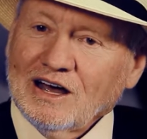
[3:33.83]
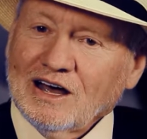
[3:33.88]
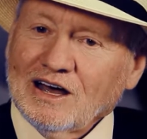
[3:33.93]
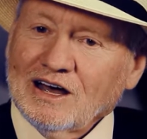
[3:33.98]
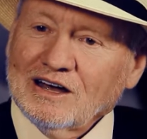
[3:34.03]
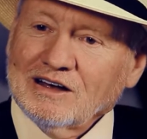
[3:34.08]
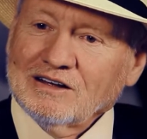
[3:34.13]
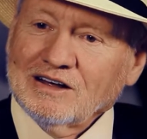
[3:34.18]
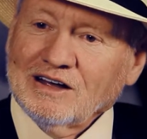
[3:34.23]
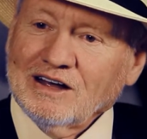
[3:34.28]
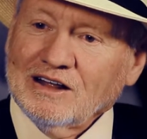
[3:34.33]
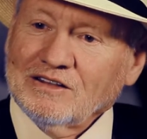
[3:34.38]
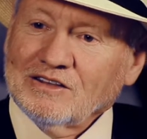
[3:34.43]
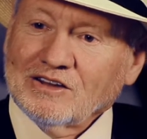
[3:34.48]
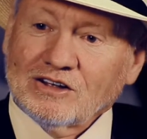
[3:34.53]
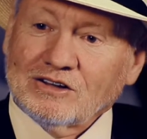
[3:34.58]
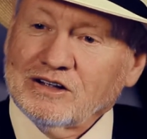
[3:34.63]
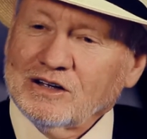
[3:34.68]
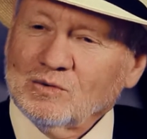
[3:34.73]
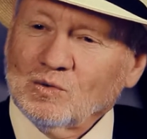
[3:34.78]
and
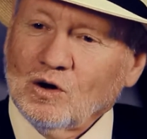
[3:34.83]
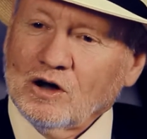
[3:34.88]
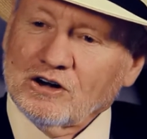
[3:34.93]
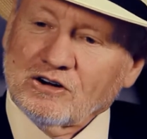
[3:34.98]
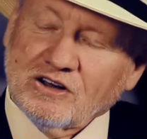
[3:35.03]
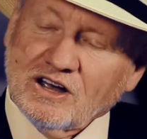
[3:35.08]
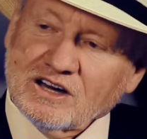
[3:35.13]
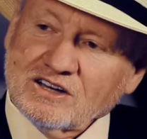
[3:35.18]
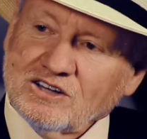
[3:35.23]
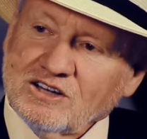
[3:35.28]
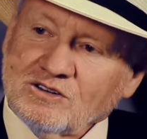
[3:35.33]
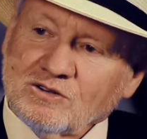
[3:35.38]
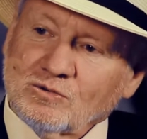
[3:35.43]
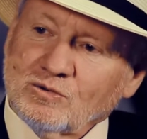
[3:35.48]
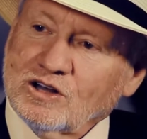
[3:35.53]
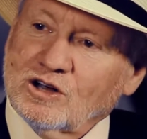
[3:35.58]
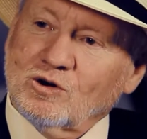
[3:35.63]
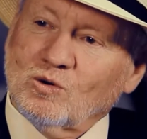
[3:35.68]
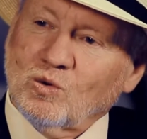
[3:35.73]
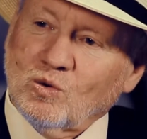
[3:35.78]
the Clean Water Act didn't
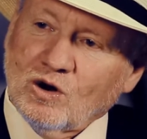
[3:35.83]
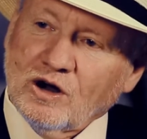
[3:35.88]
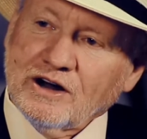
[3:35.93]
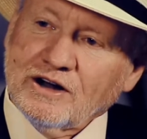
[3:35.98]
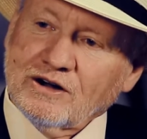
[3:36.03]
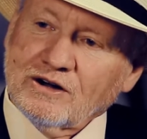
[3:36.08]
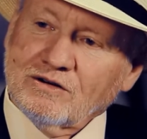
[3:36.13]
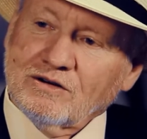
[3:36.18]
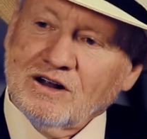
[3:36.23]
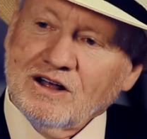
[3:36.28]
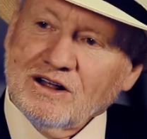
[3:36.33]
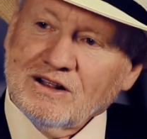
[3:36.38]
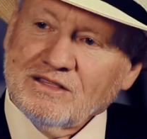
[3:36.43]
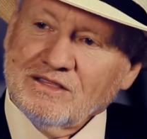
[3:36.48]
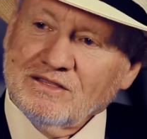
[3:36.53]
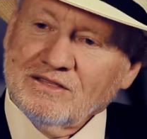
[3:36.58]
require